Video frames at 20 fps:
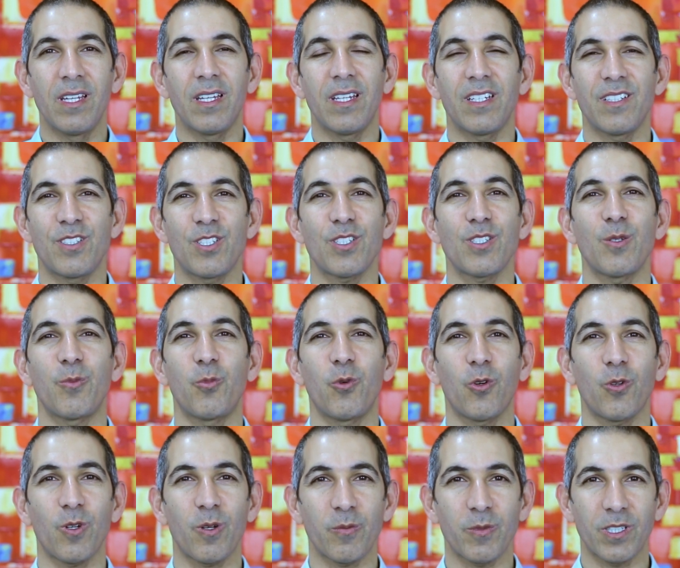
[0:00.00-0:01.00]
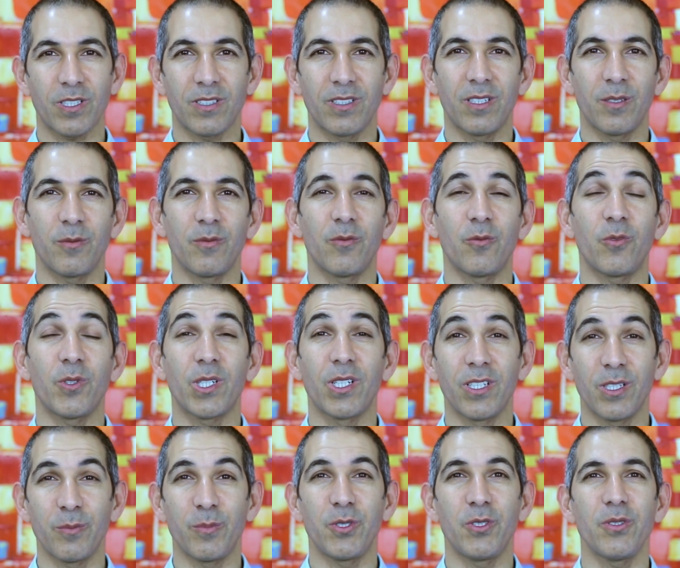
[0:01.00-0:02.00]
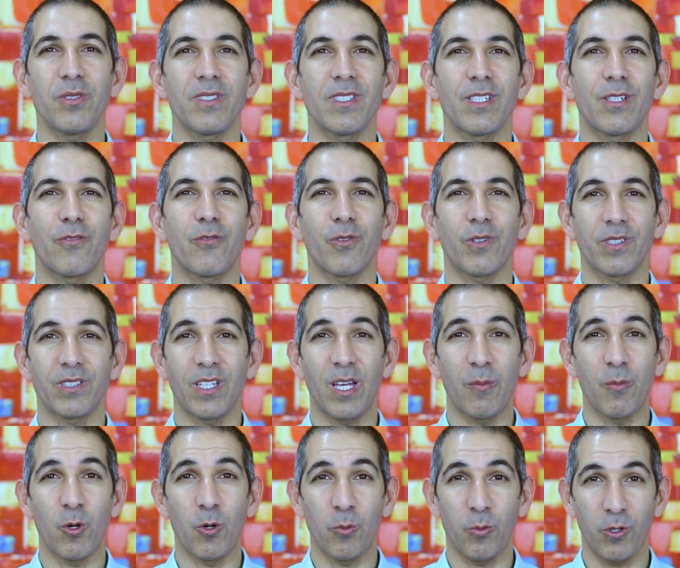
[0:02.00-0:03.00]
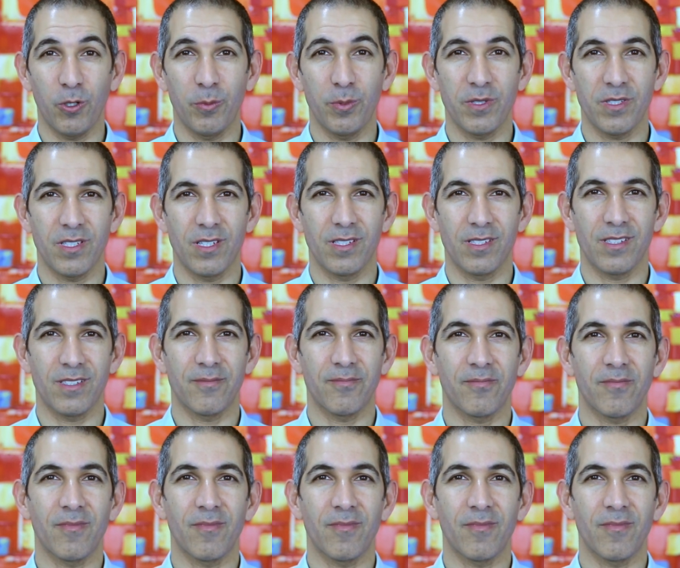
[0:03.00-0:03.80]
It's just a program that we're going to be using for demo purposes.